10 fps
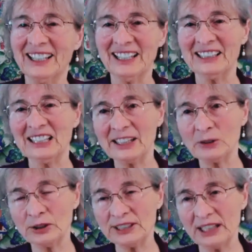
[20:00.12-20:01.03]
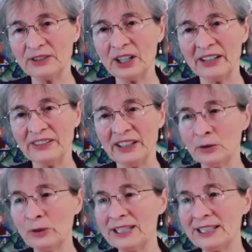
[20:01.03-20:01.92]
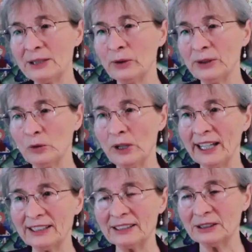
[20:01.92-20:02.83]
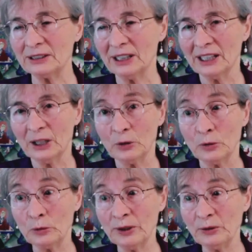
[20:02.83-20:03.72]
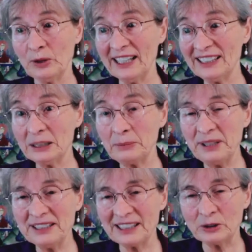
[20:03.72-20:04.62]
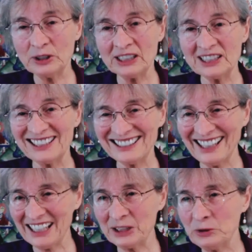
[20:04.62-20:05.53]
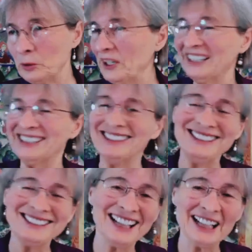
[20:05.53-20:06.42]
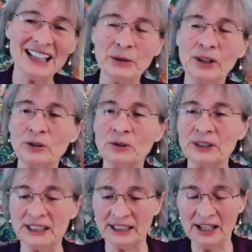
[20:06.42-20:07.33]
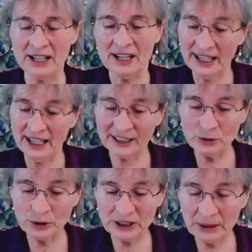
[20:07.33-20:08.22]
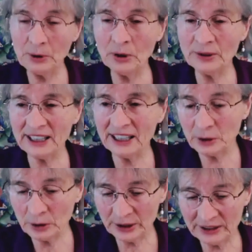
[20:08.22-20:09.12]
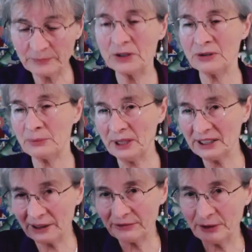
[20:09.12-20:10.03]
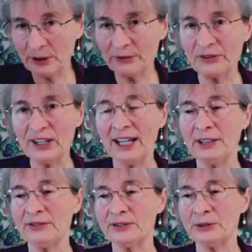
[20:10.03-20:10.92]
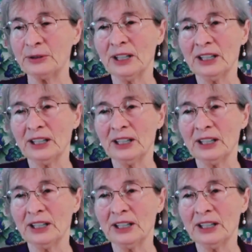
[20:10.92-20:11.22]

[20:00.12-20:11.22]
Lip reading: and let yourself drive, and you will see when you let it be, that it takes you exactly what you need. And as you keep going and going, the metaphor of life, the